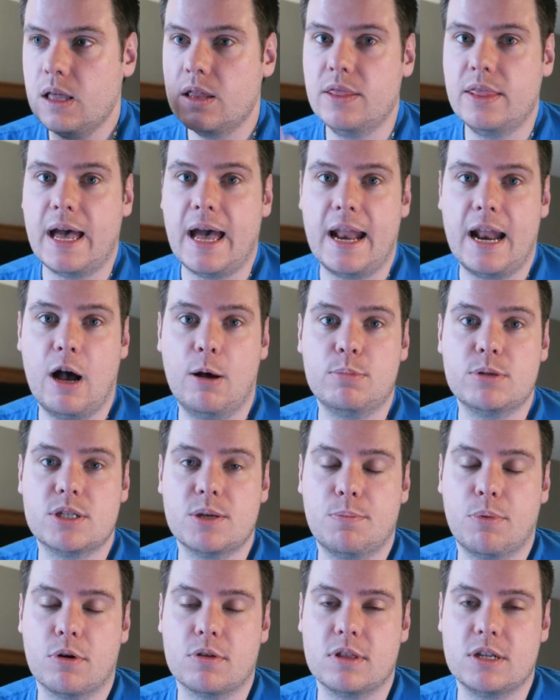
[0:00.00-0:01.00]
That helps
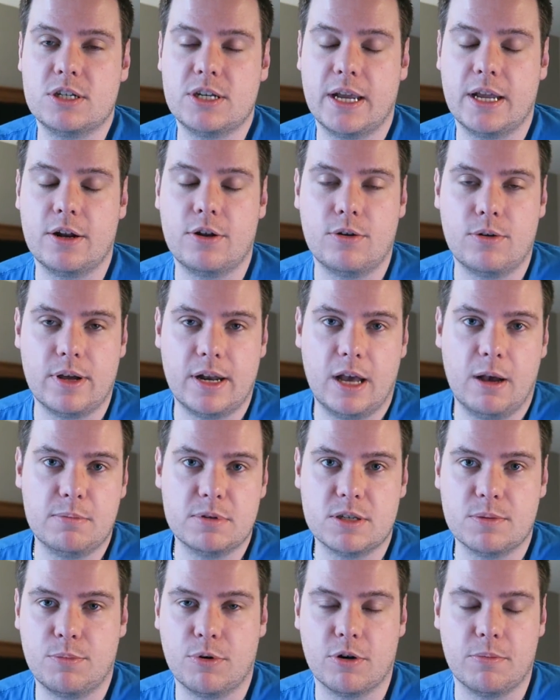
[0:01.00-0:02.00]
support the channel and
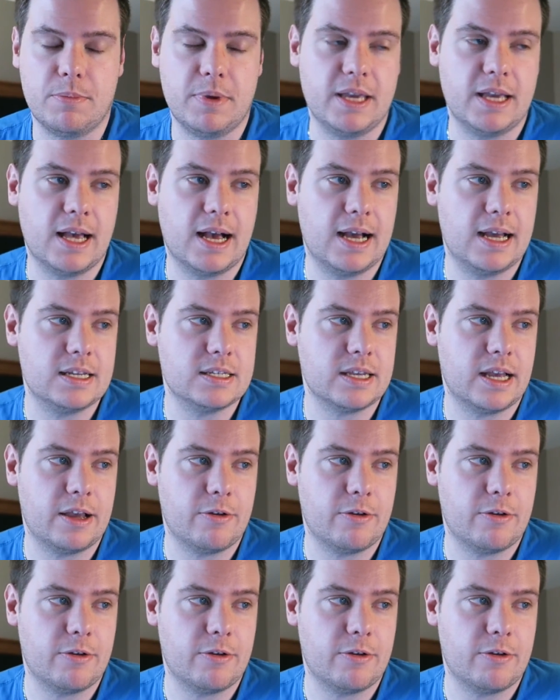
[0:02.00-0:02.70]
helps support me, guys.